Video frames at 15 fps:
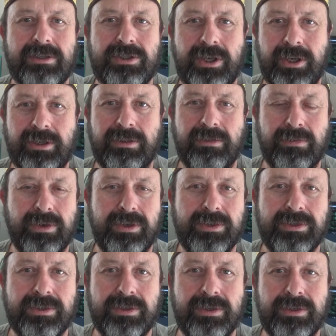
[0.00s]
check the
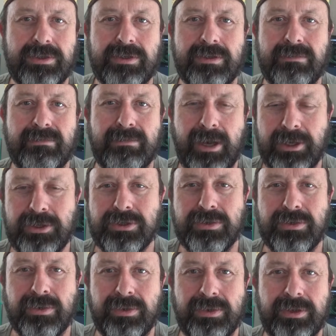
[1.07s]
research, make
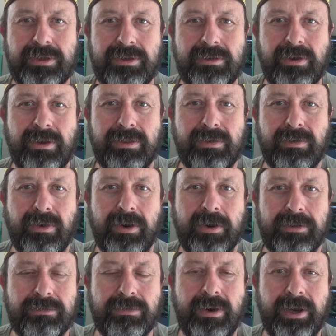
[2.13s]
sure that you're on the
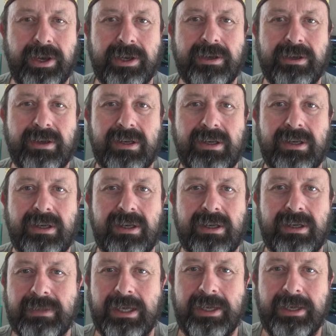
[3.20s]
right track.
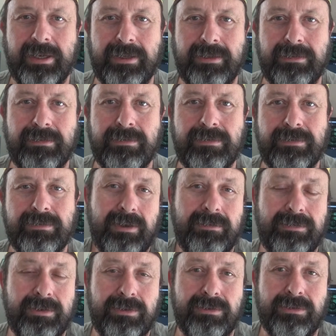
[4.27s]
And
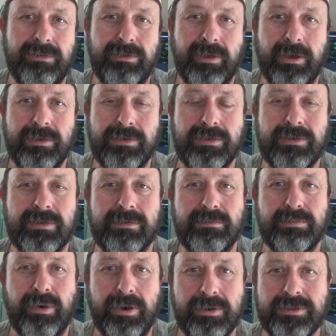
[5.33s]
if you do those
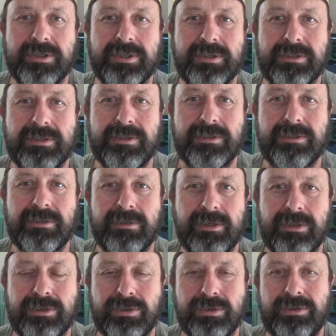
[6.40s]
processes,
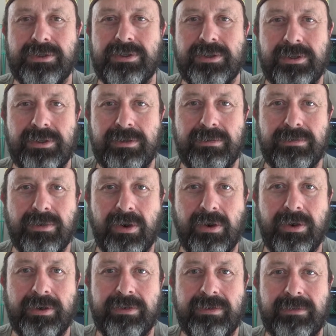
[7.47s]
it should see you
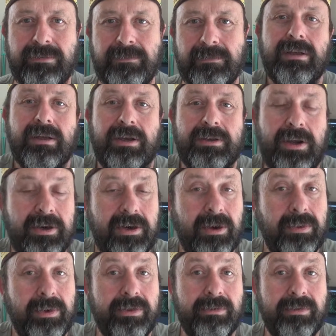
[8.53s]
right. I don't
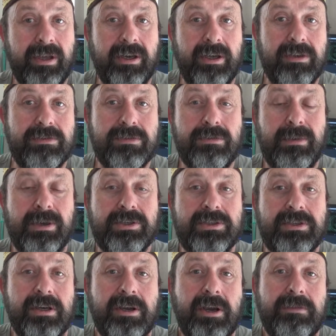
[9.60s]
know whether I'm going to get too
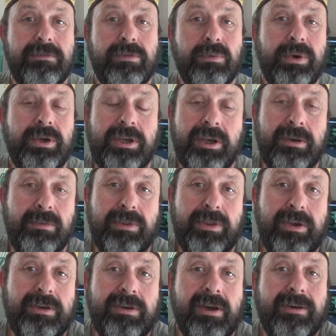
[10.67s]
much done over the weekend with
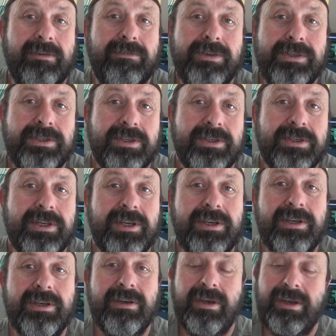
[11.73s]
our young visitors
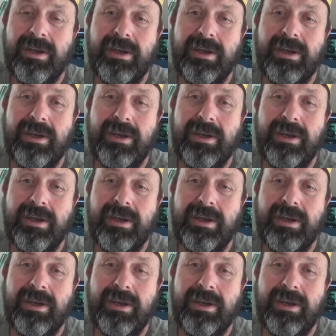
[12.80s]
here.